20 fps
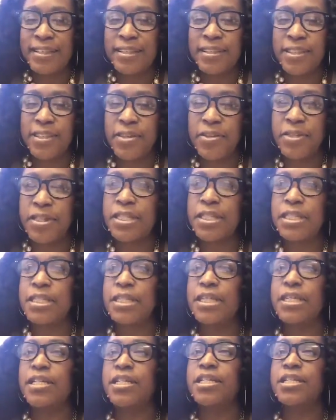So this
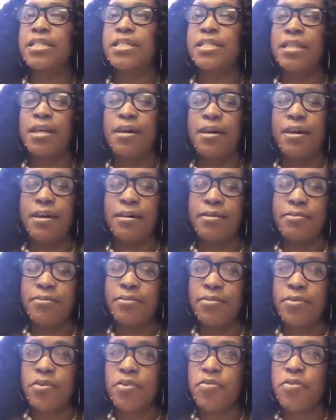is,
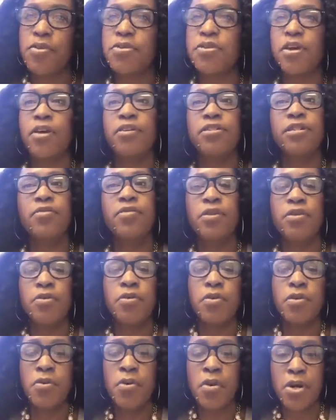for those of
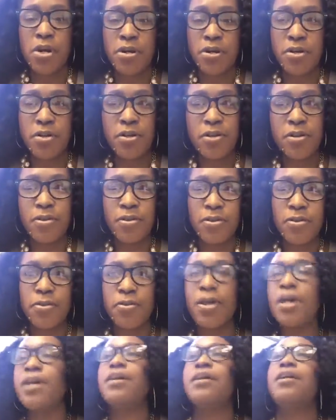you who are
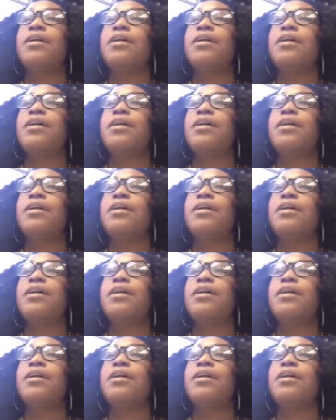new,